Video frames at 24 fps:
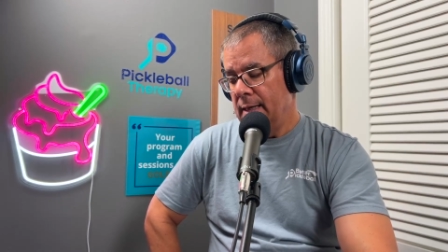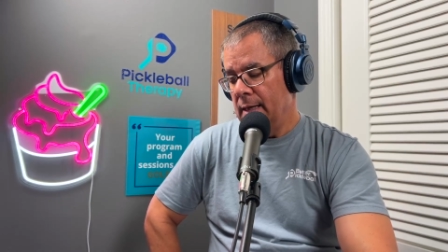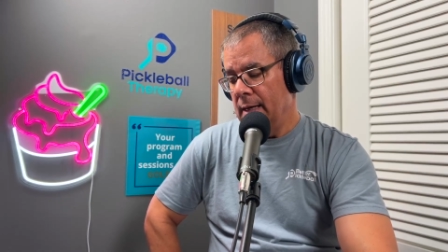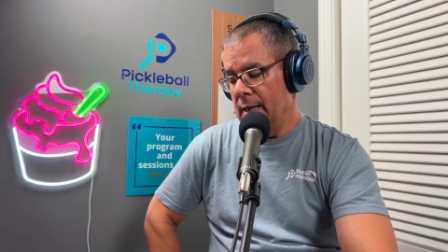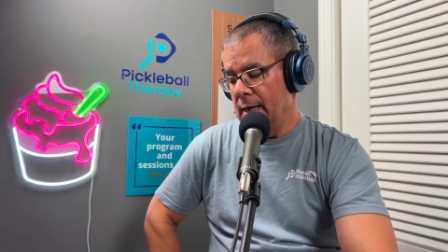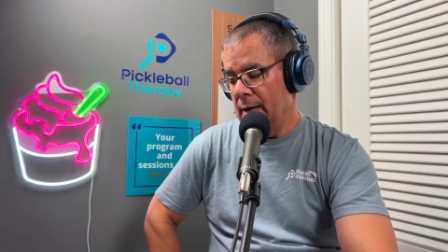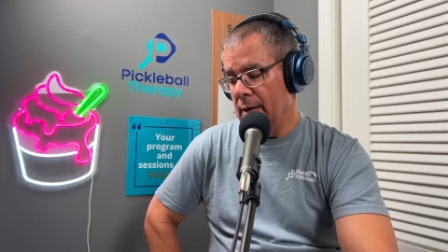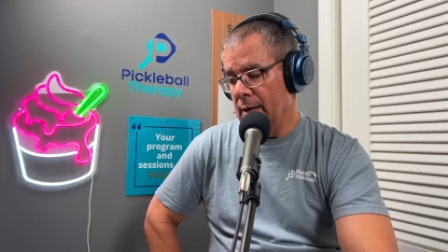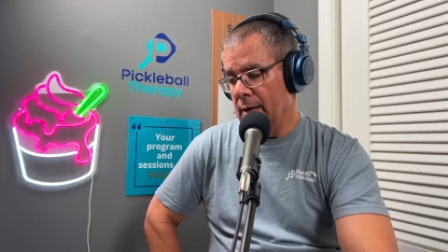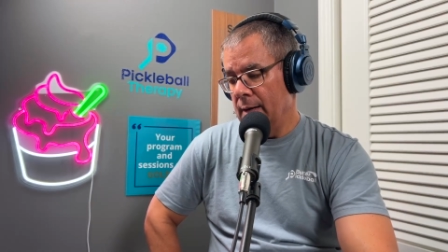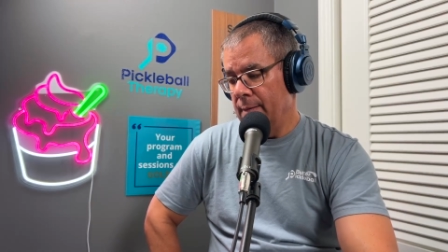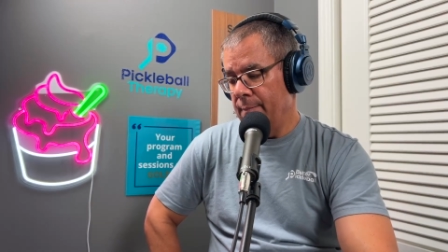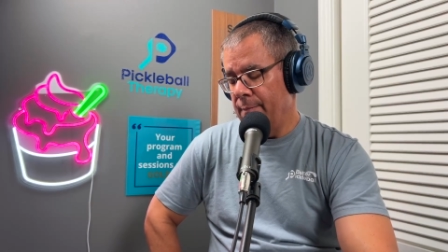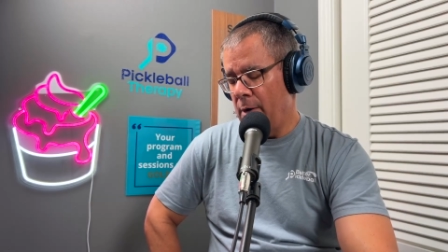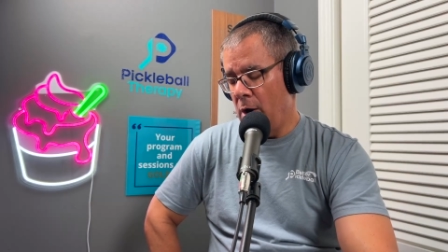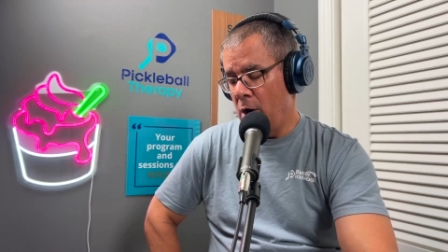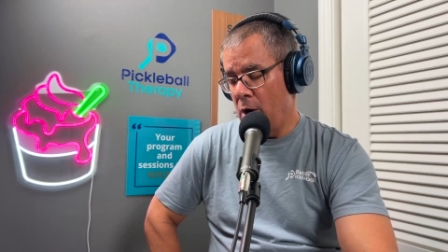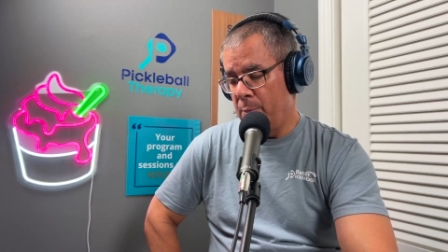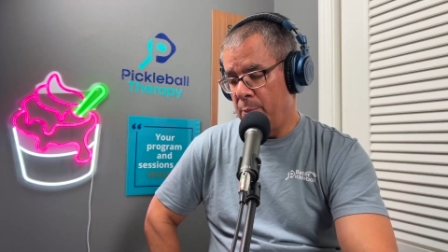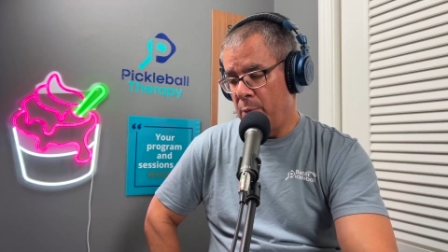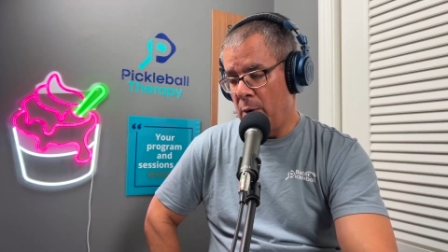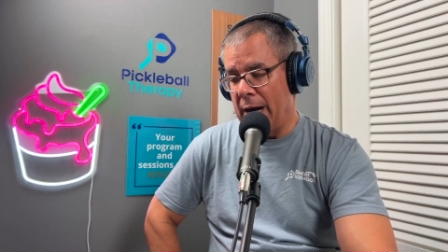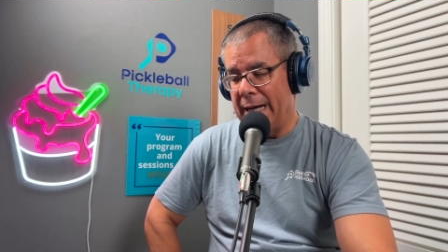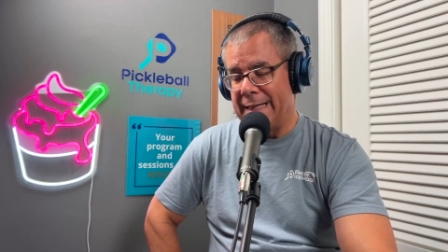
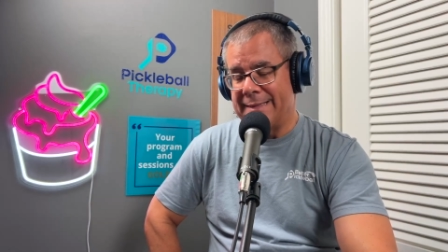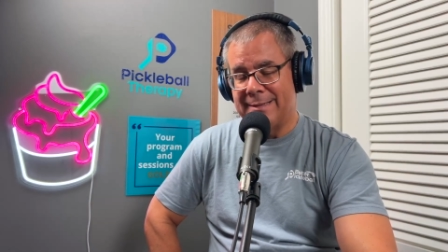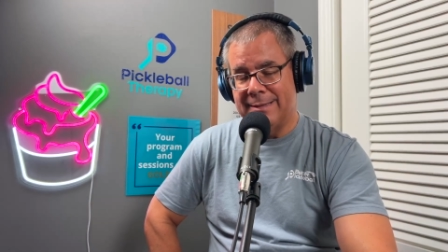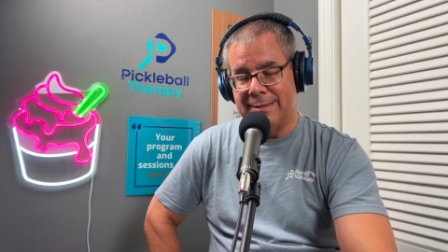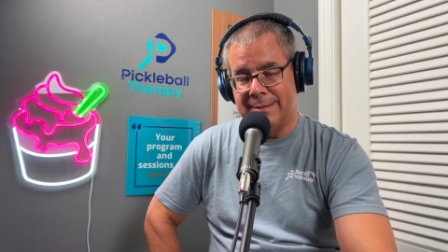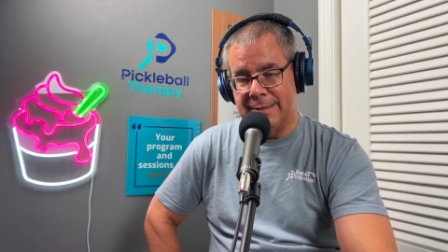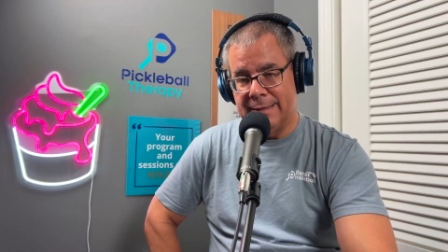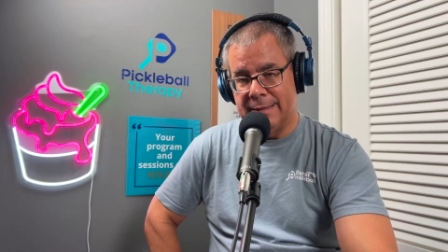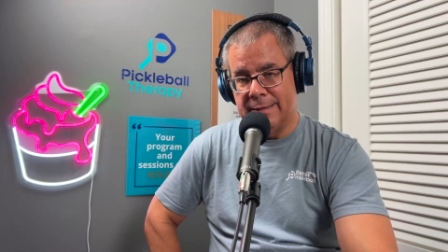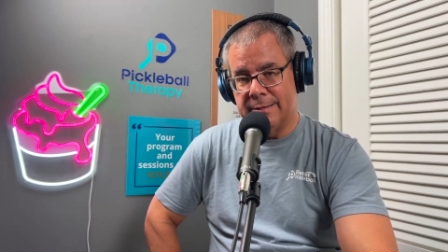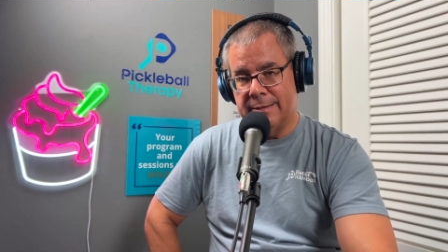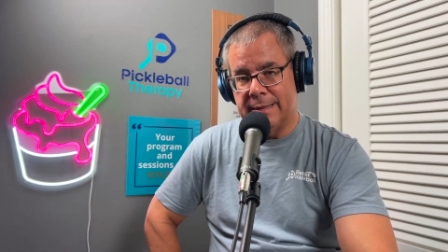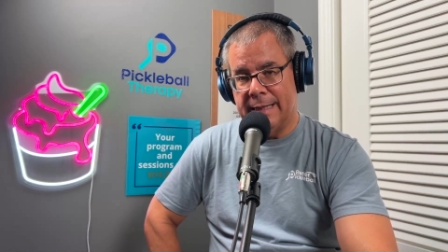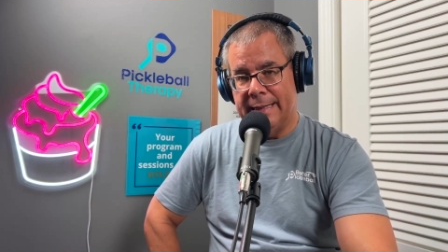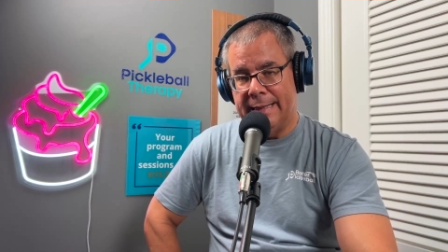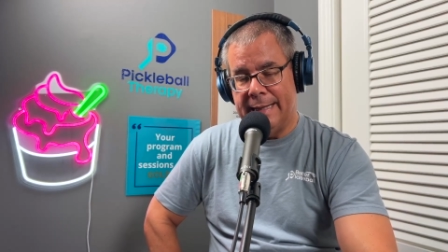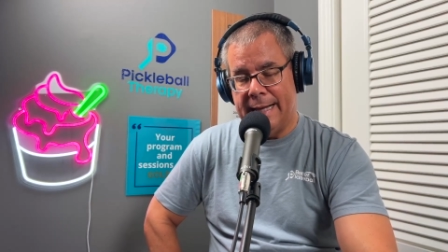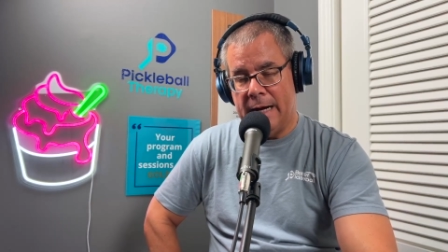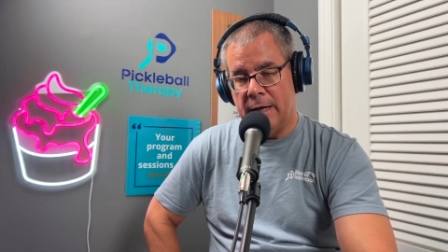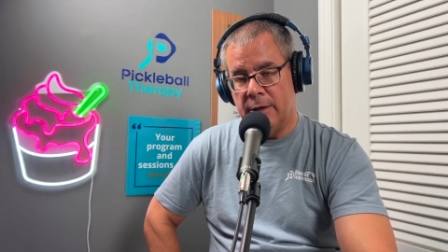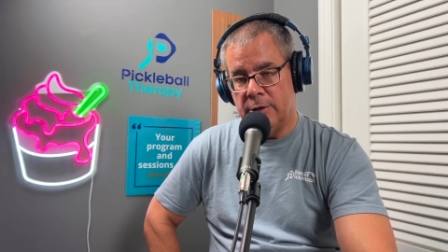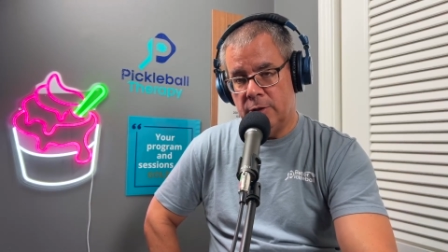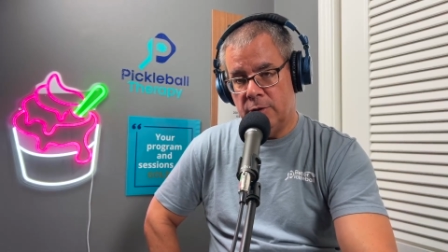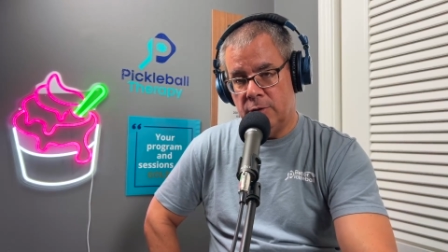our processes
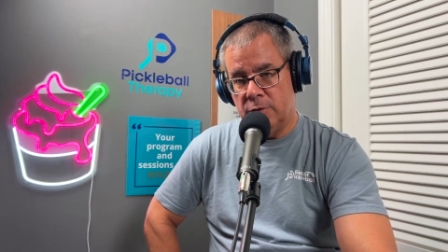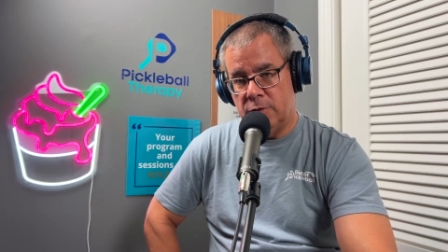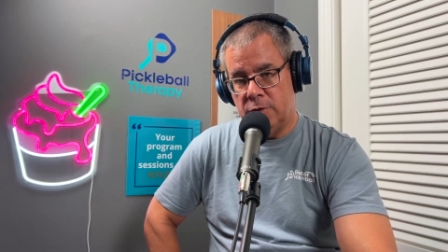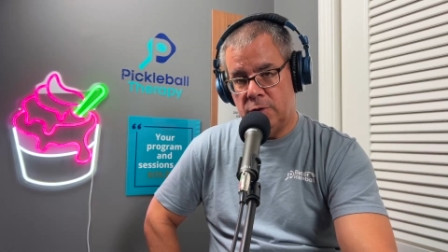allow you